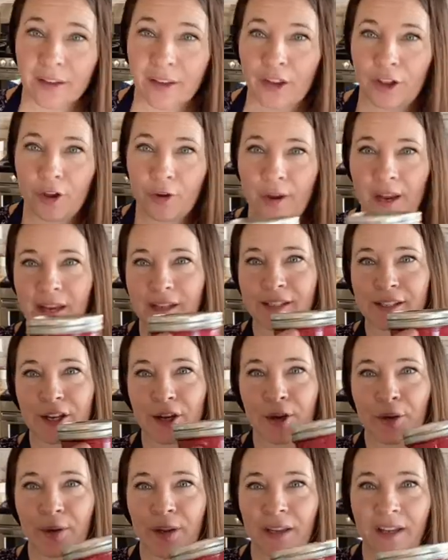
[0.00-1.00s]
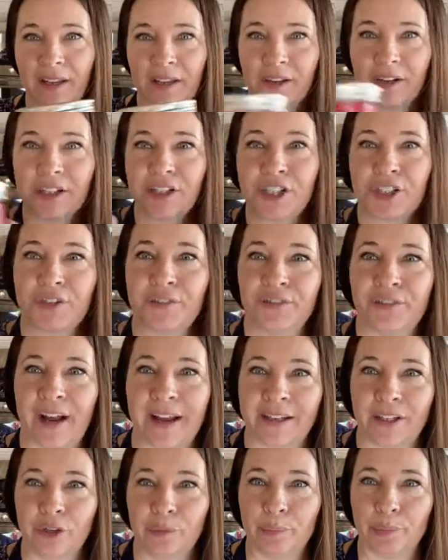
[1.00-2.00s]
Okay, so here is your
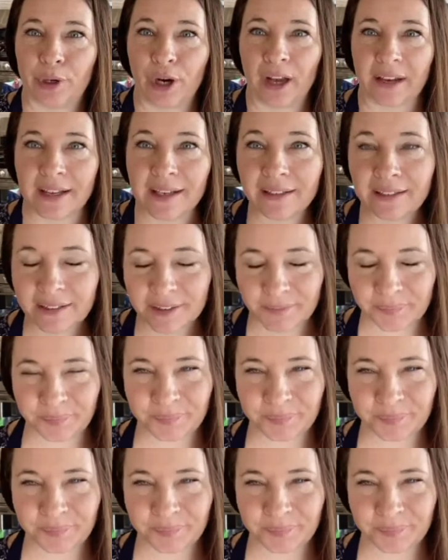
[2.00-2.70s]
final product.